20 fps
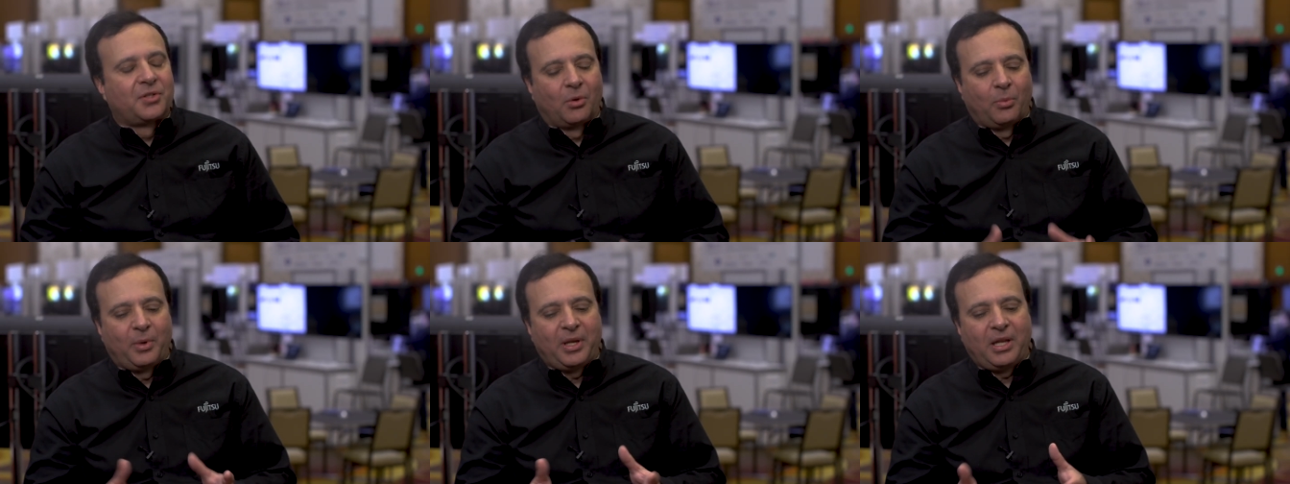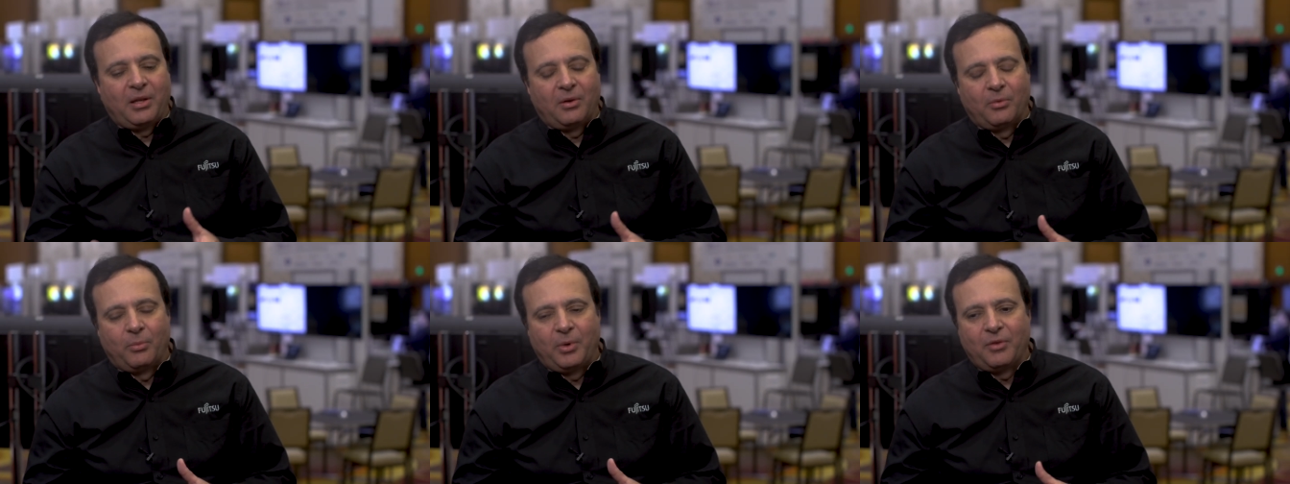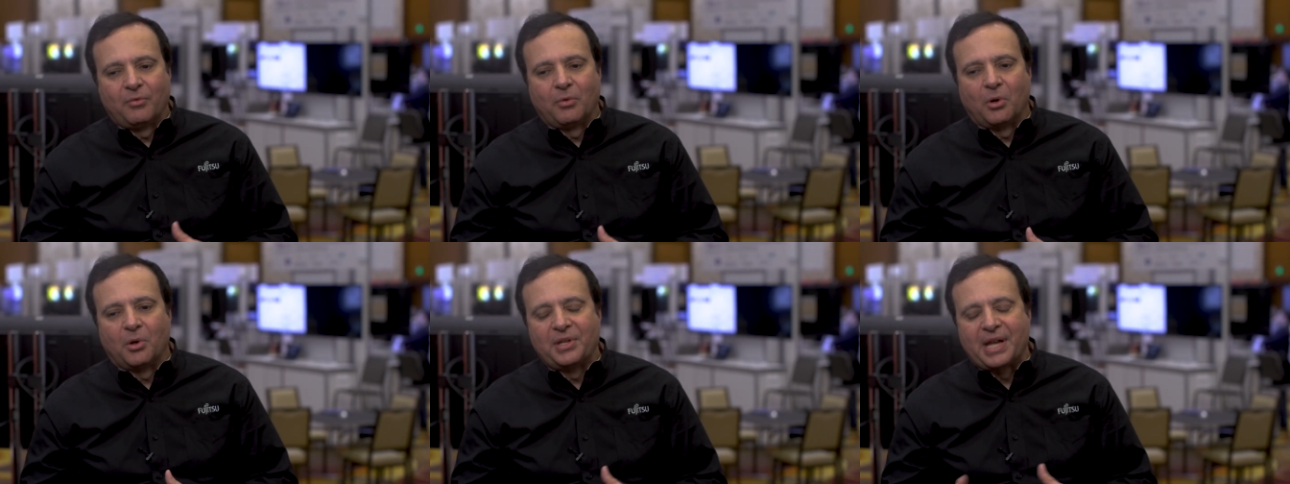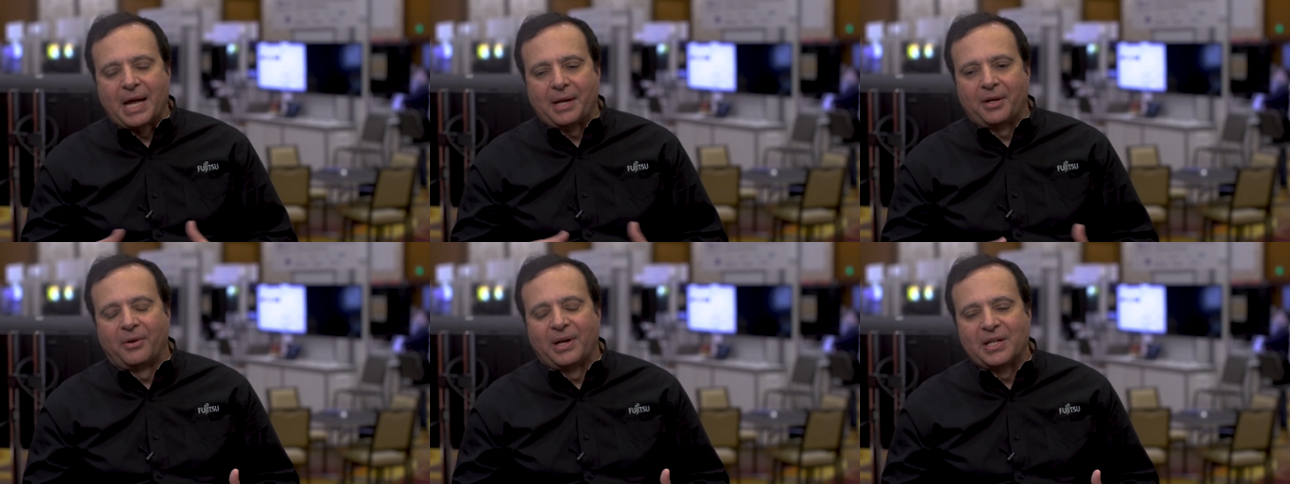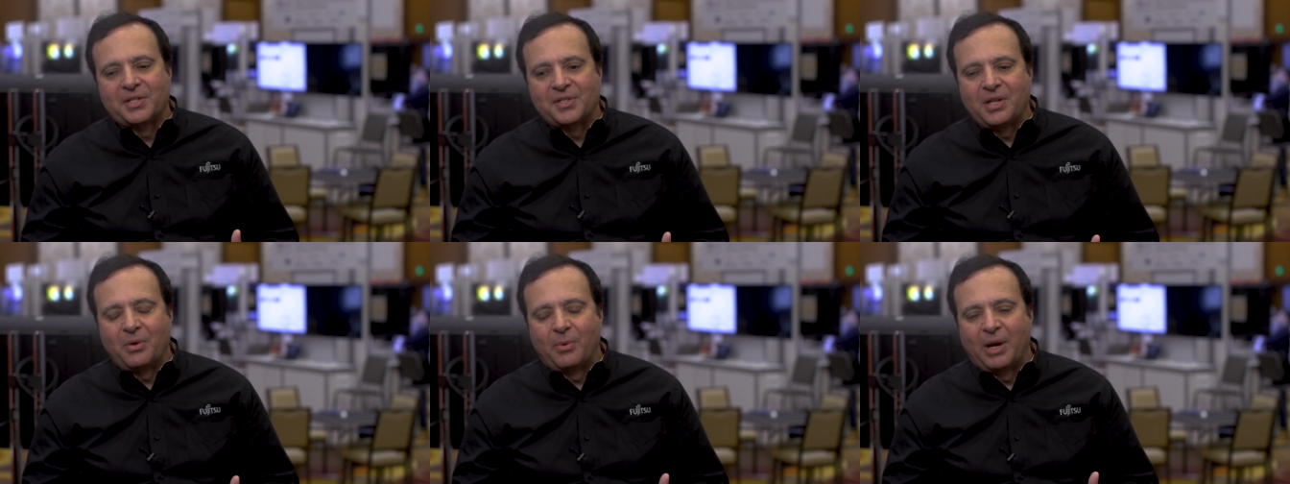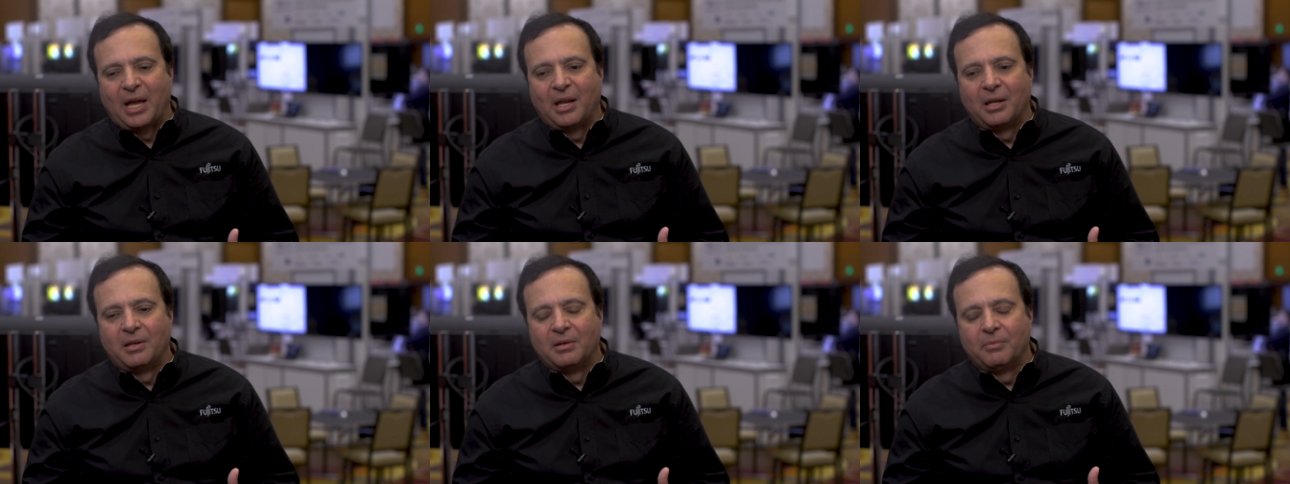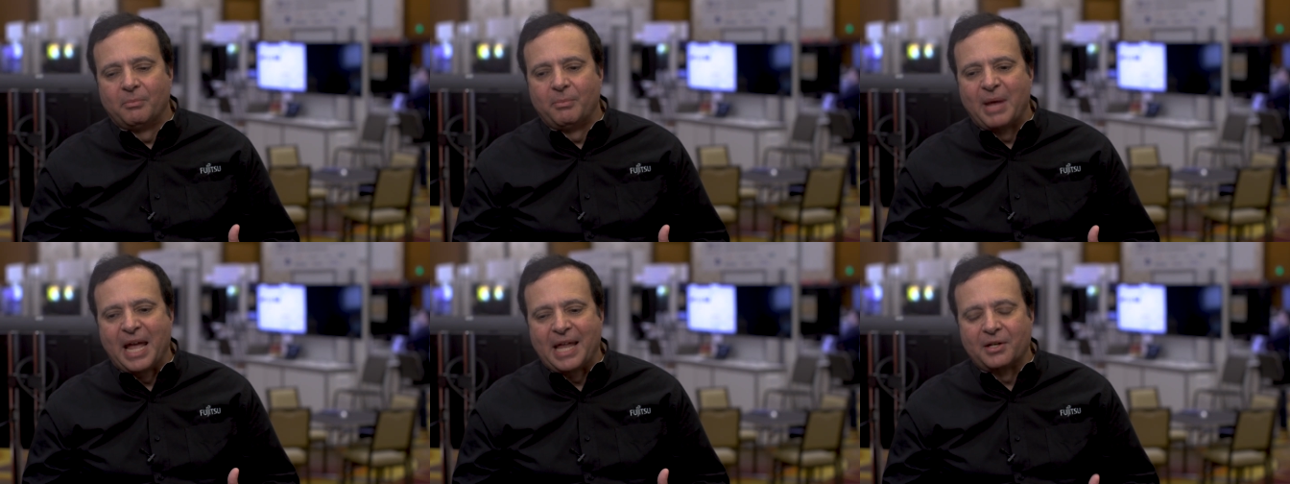so we rolled out our
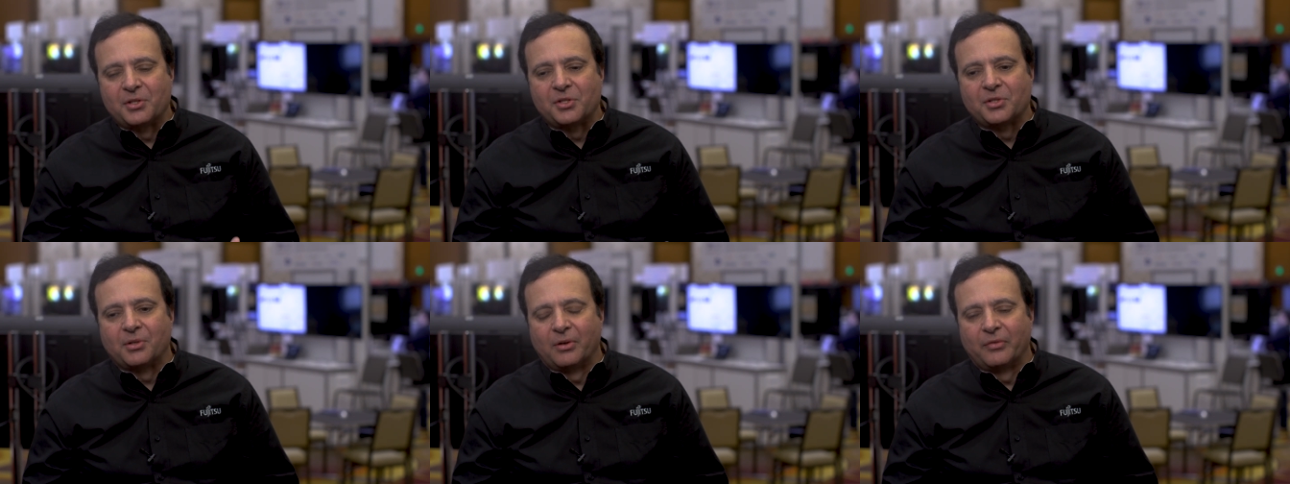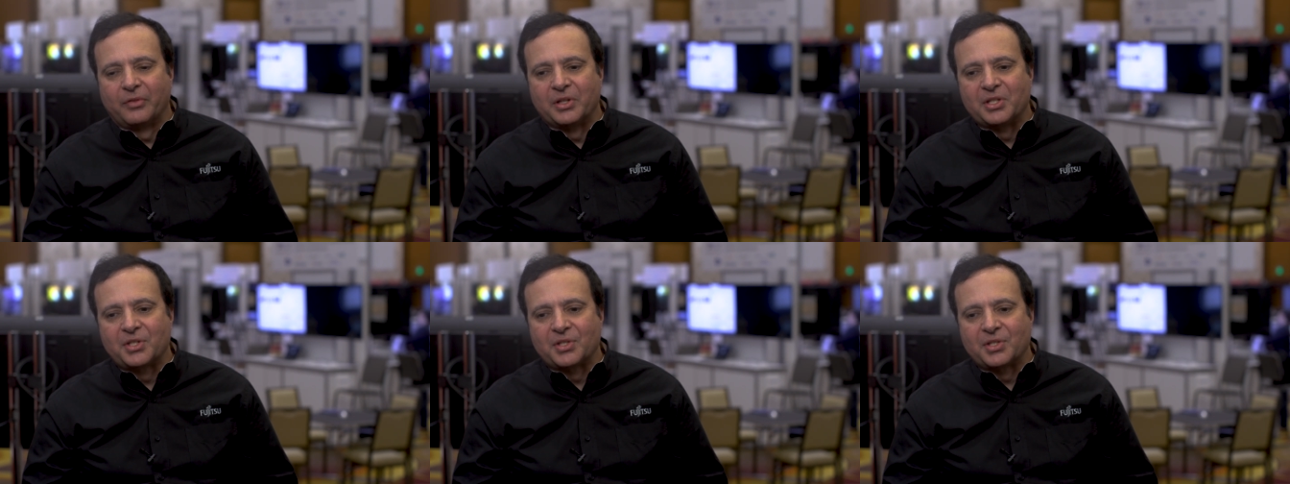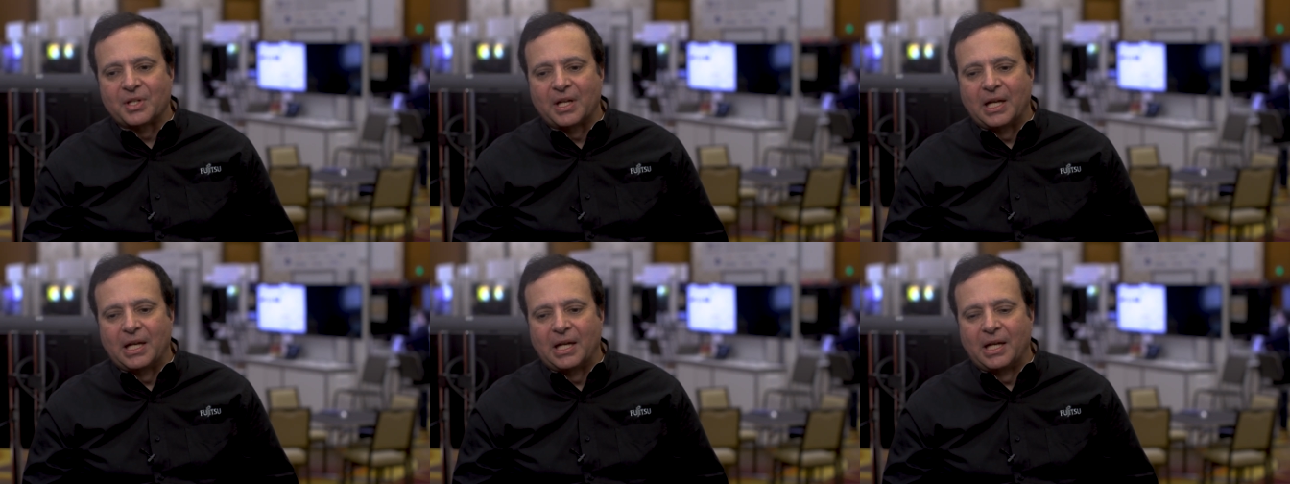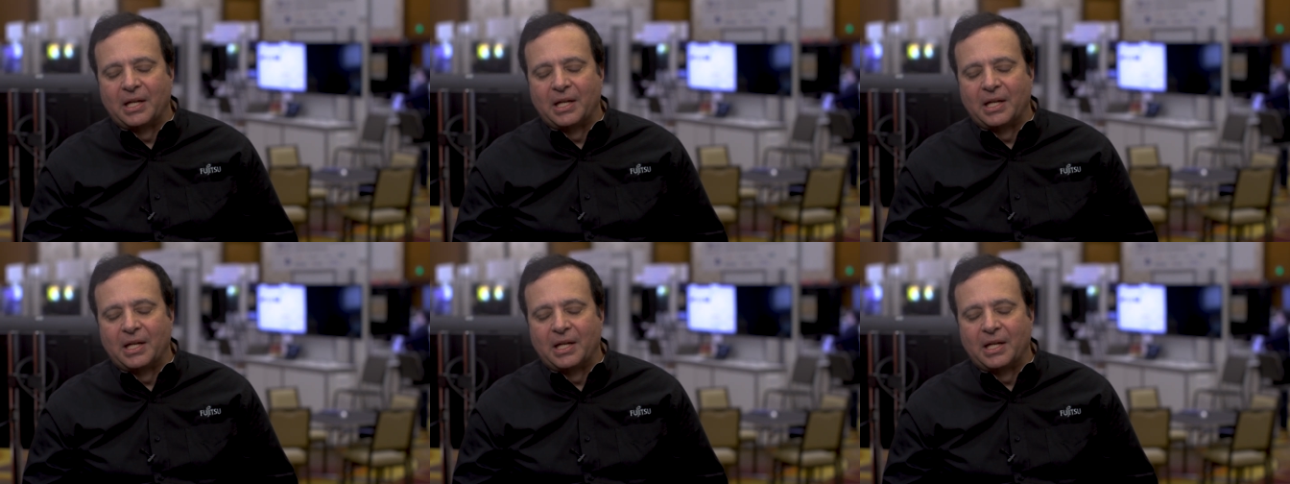SD-WAN managed service